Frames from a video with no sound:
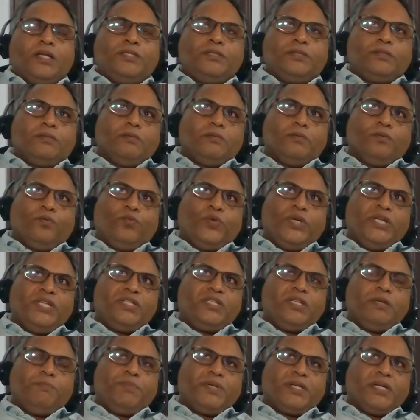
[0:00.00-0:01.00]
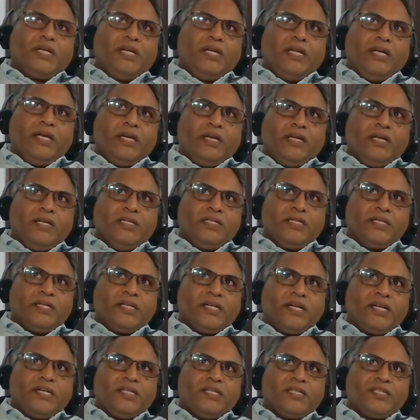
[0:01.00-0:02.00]
Uh, we typically
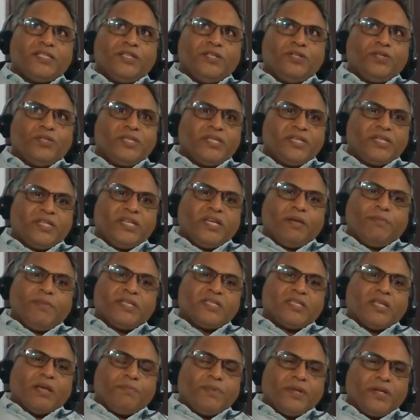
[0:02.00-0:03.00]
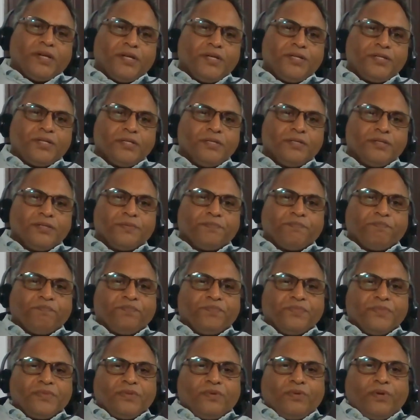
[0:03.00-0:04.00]
integrate this into the TMS
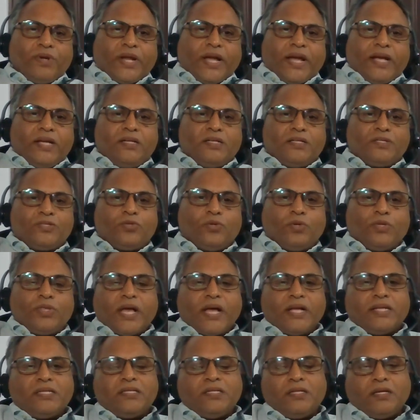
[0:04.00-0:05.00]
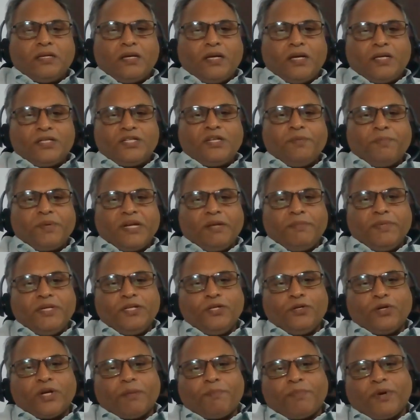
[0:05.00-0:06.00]
applications, right? So that
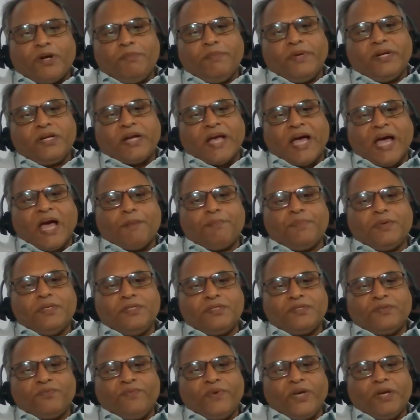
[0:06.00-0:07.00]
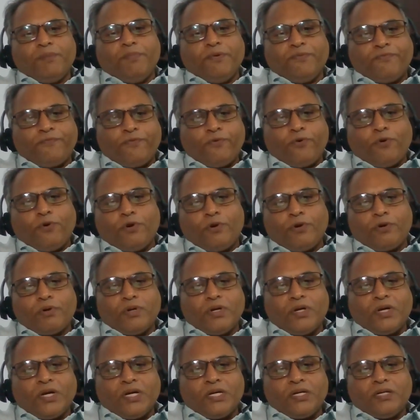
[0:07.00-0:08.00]
typically, I mean, your appointment happens way
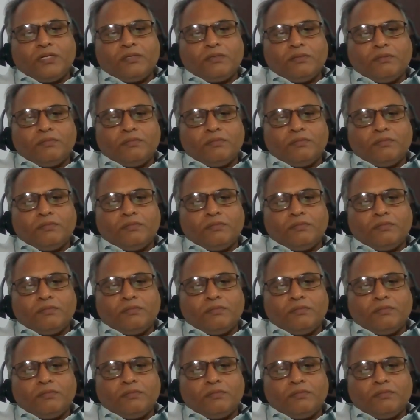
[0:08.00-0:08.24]
before